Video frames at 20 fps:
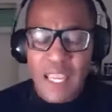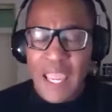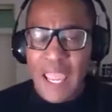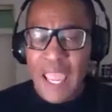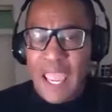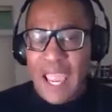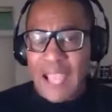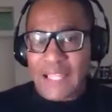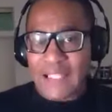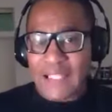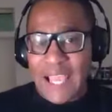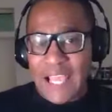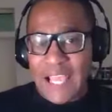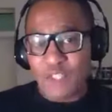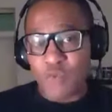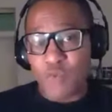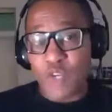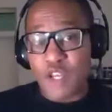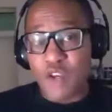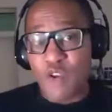And as we
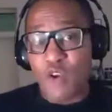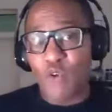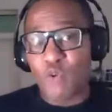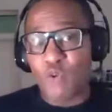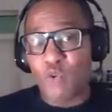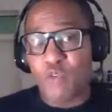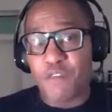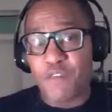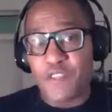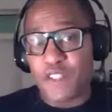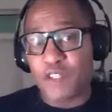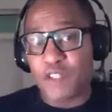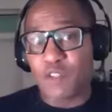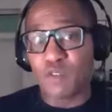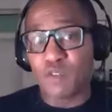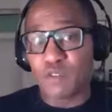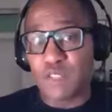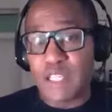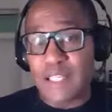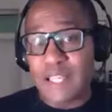know, physical
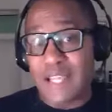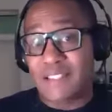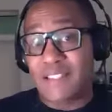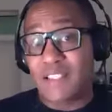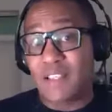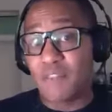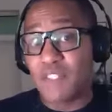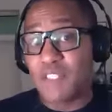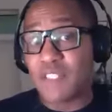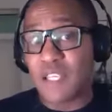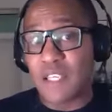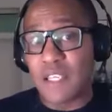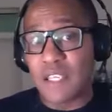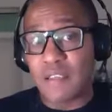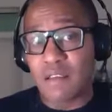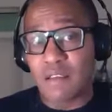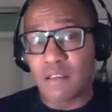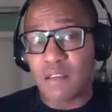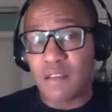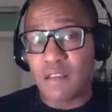inactivity
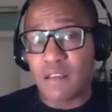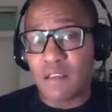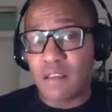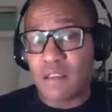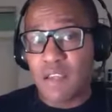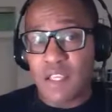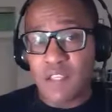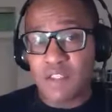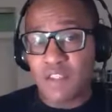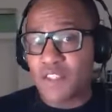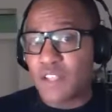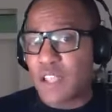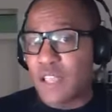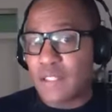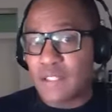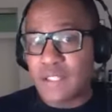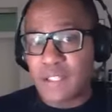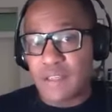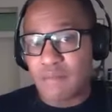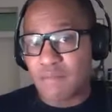is
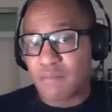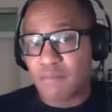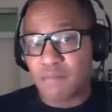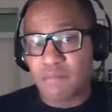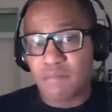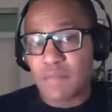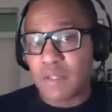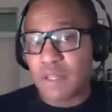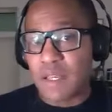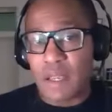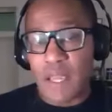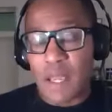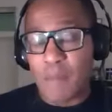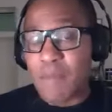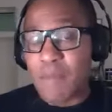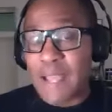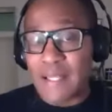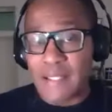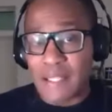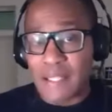certainly a
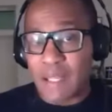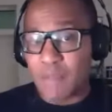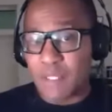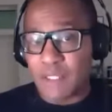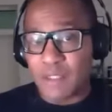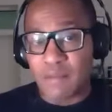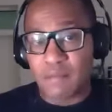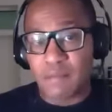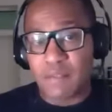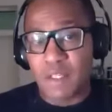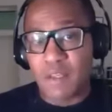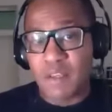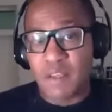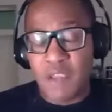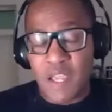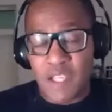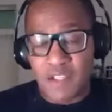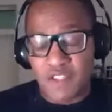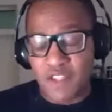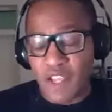pandemic. It
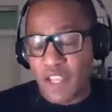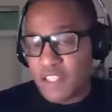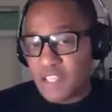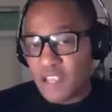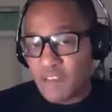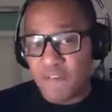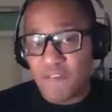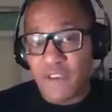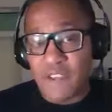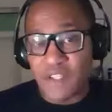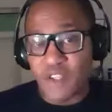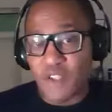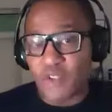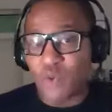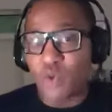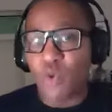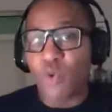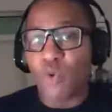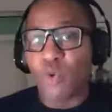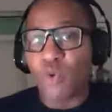certainly affects us
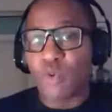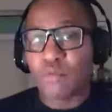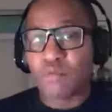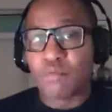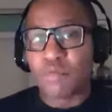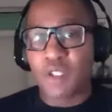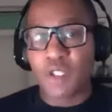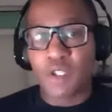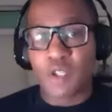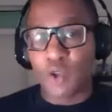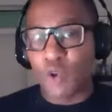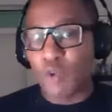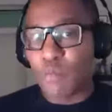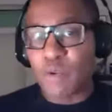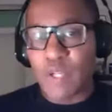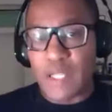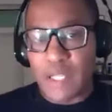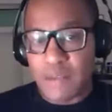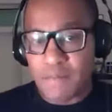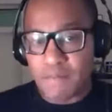all
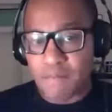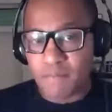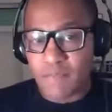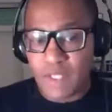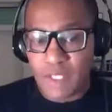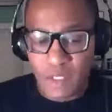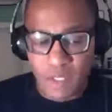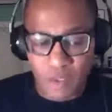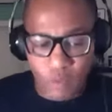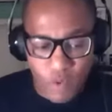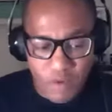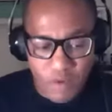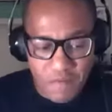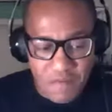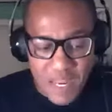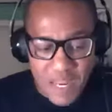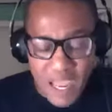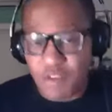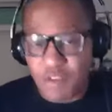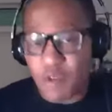globally. We've
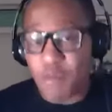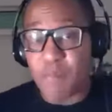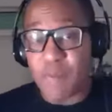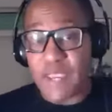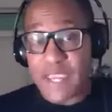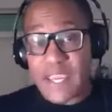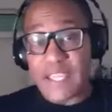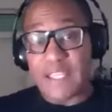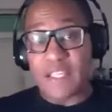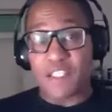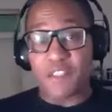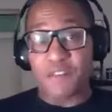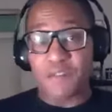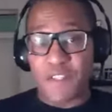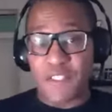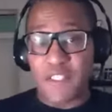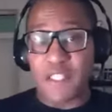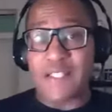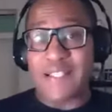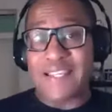never been as
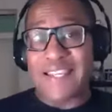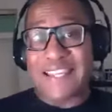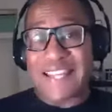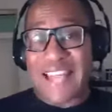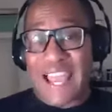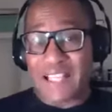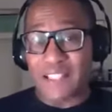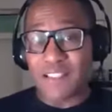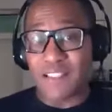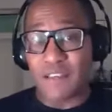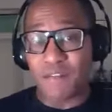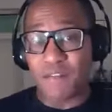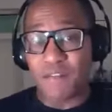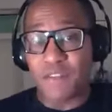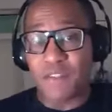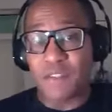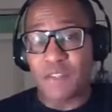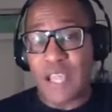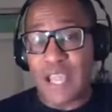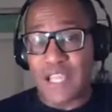physically inactive
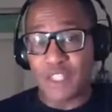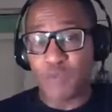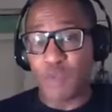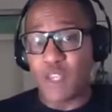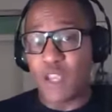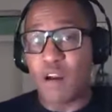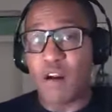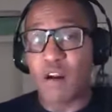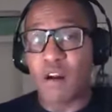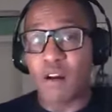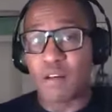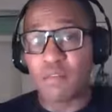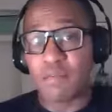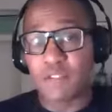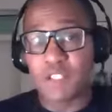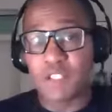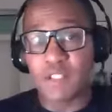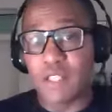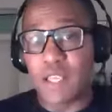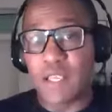as we are
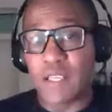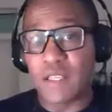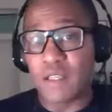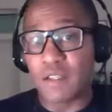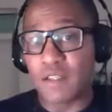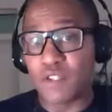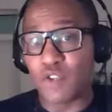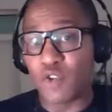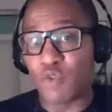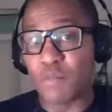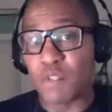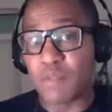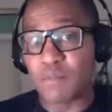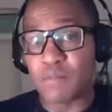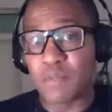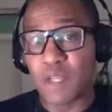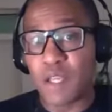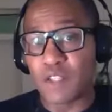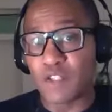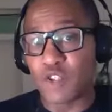today as human
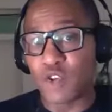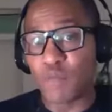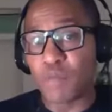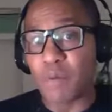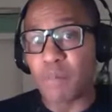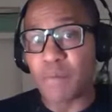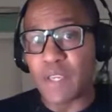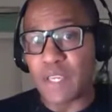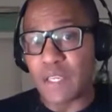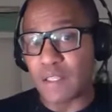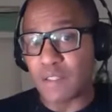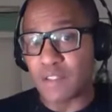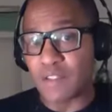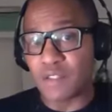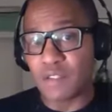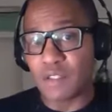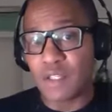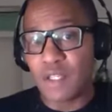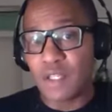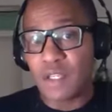beings.
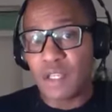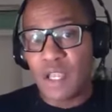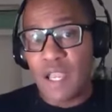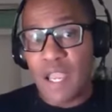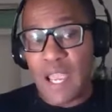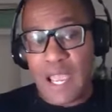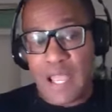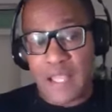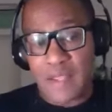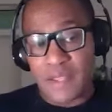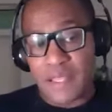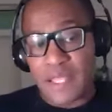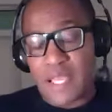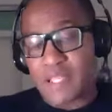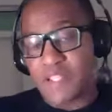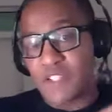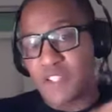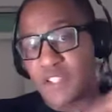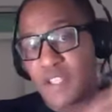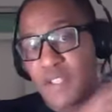And
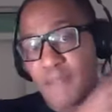this